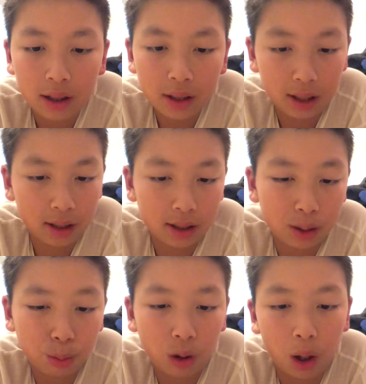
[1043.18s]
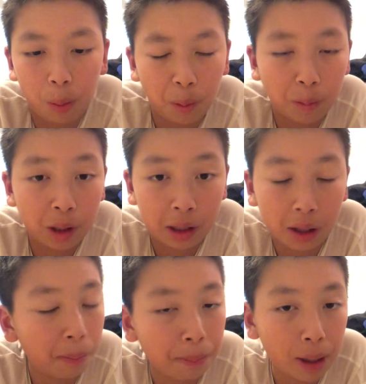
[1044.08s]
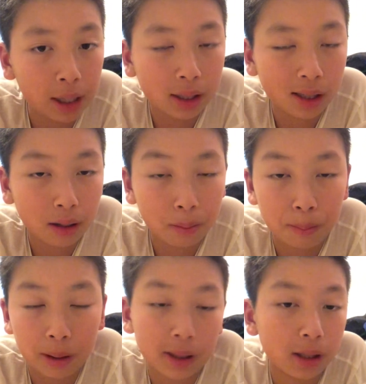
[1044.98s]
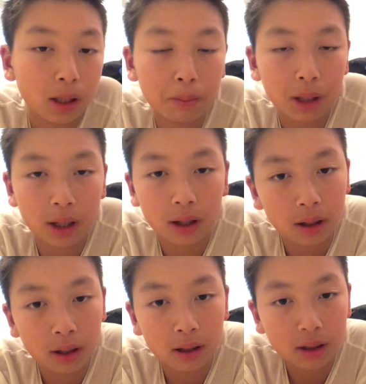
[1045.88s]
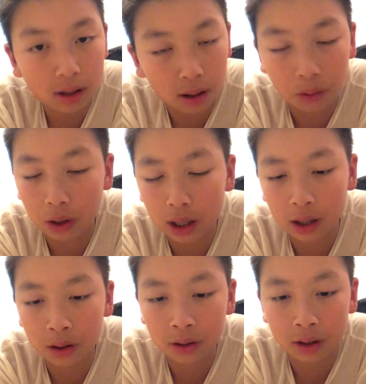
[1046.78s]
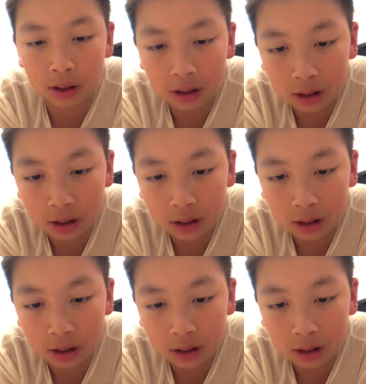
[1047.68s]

That is probably the best method around.